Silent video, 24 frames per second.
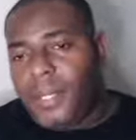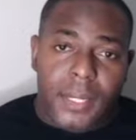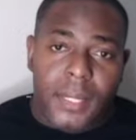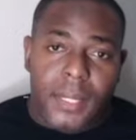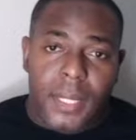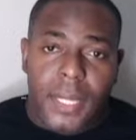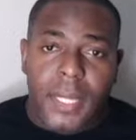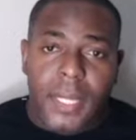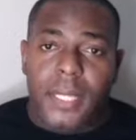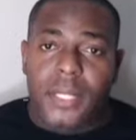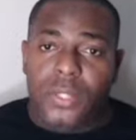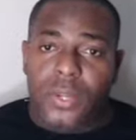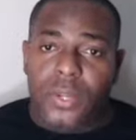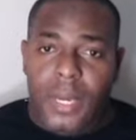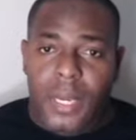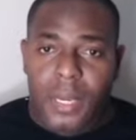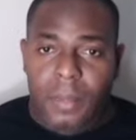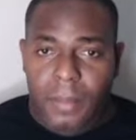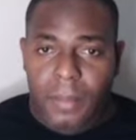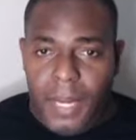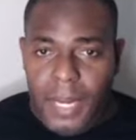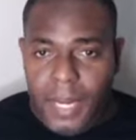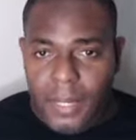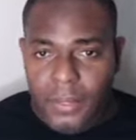It is your
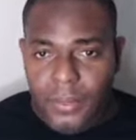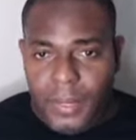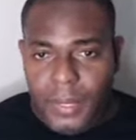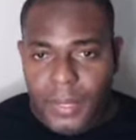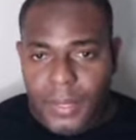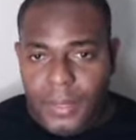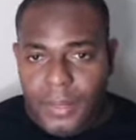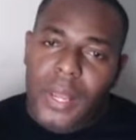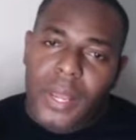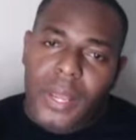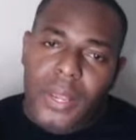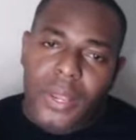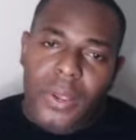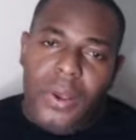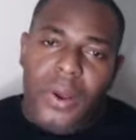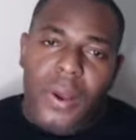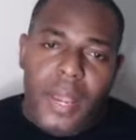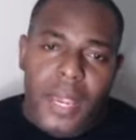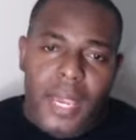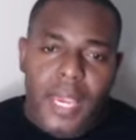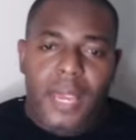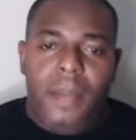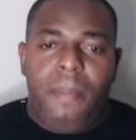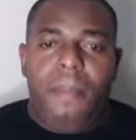email address. Your
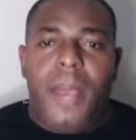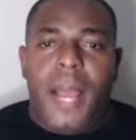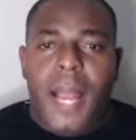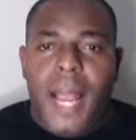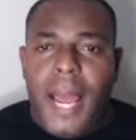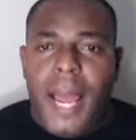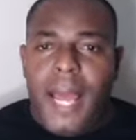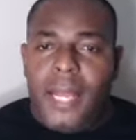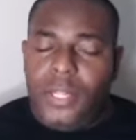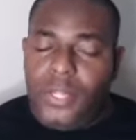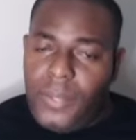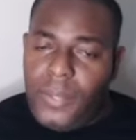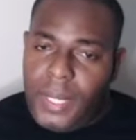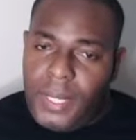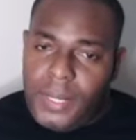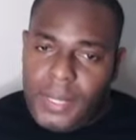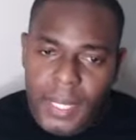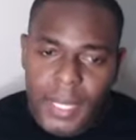email address